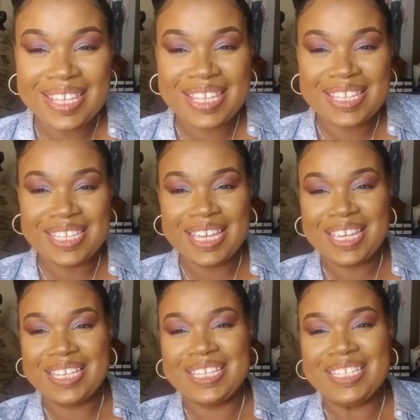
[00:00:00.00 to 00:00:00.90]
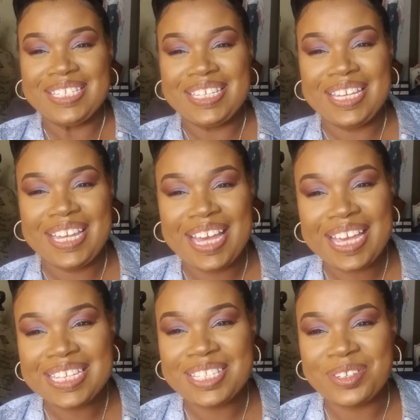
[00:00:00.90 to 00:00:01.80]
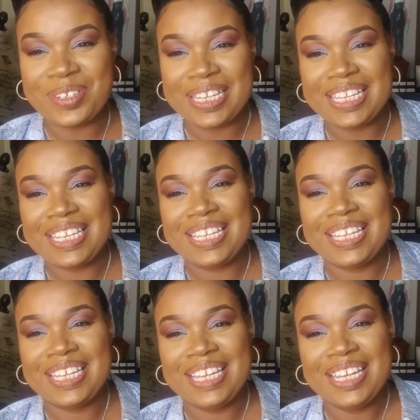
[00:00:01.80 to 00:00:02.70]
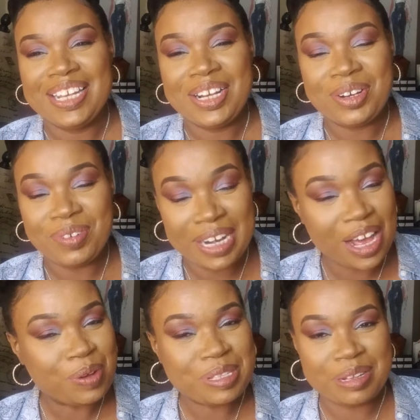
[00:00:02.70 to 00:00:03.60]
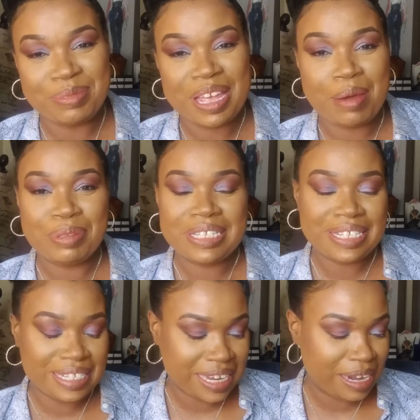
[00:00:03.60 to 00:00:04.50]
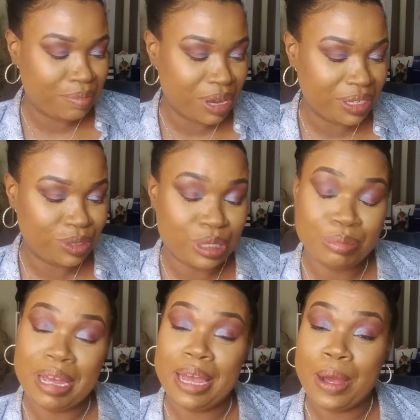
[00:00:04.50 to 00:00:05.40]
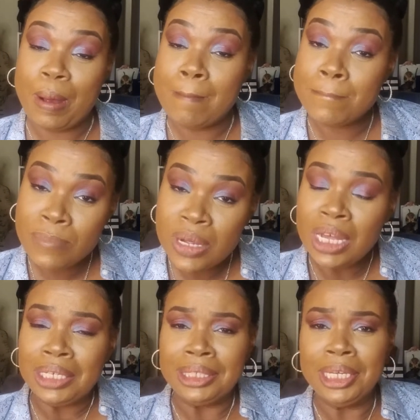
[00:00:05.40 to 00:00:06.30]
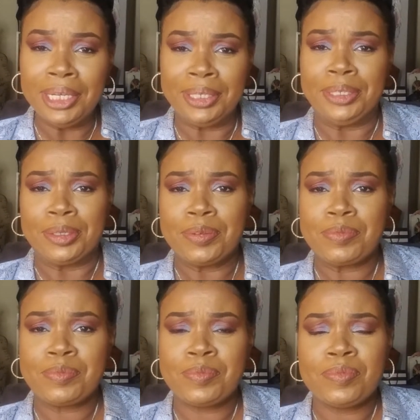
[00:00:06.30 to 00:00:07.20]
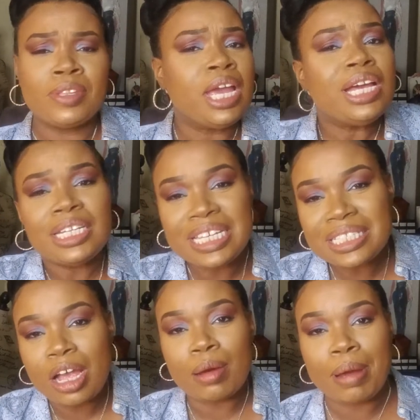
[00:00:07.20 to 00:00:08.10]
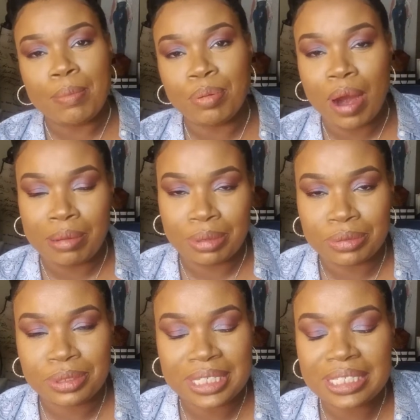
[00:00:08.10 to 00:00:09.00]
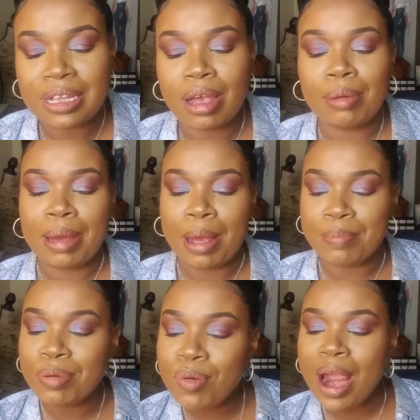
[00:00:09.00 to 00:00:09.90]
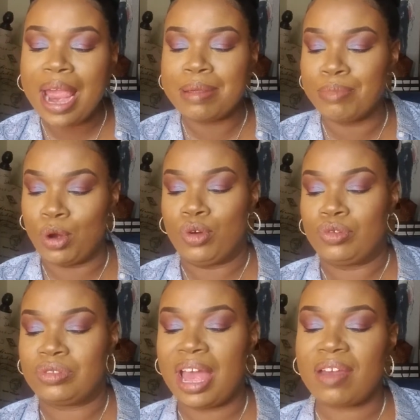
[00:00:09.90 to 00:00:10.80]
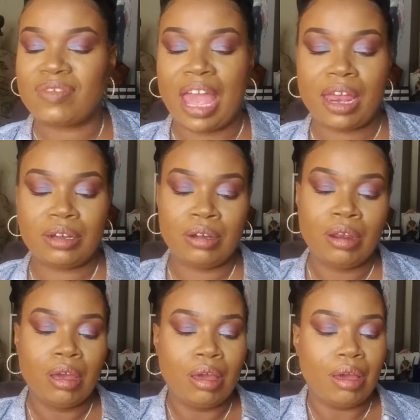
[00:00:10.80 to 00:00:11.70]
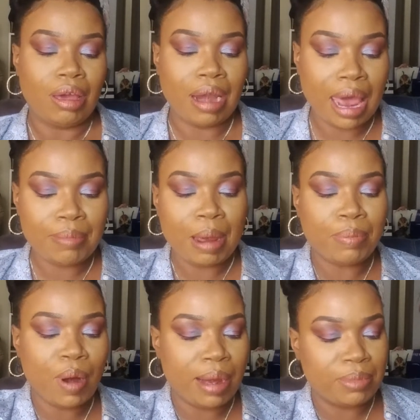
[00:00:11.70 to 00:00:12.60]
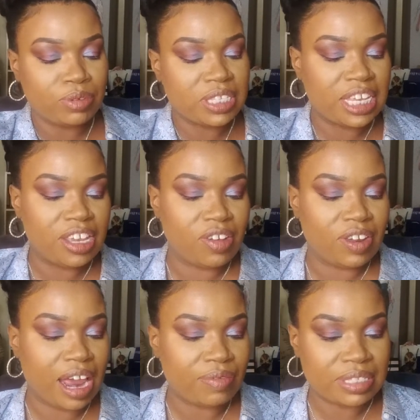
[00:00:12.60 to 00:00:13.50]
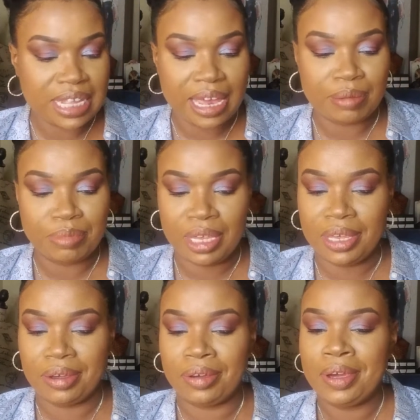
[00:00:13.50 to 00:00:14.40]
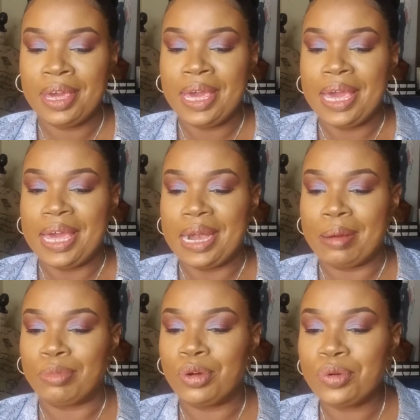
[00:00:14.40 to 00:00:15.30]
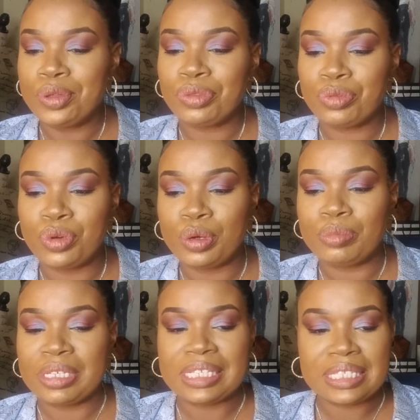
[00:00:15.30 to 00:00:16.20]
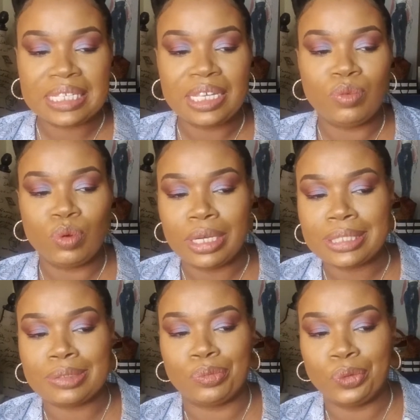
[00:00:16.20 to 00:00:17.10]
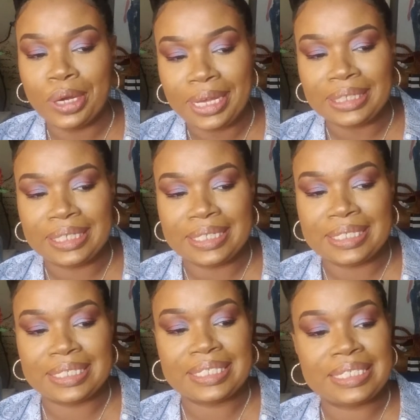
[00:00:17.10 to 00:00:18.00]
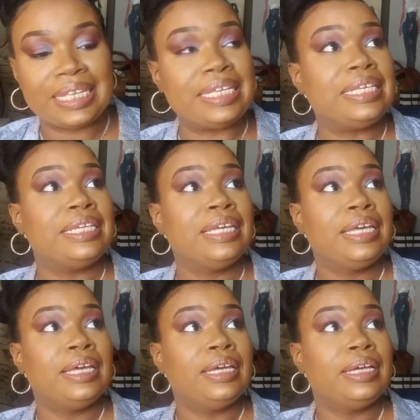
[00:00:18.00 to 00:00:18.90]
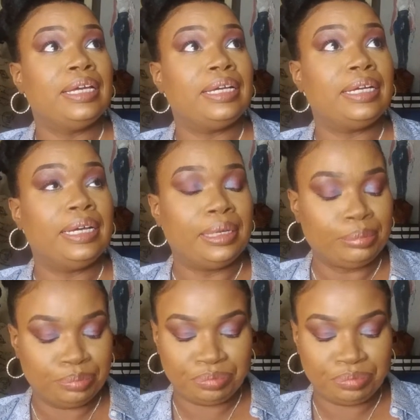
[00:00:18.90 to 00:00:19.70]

Hey, how you doing? Well, I hope something happens to you today that makes you smile. Look, let's talk about primers. Let's talk about primers. I've gotten a lot of my primers here, and I've sat them here, and I'm going through them to see what's what and to see um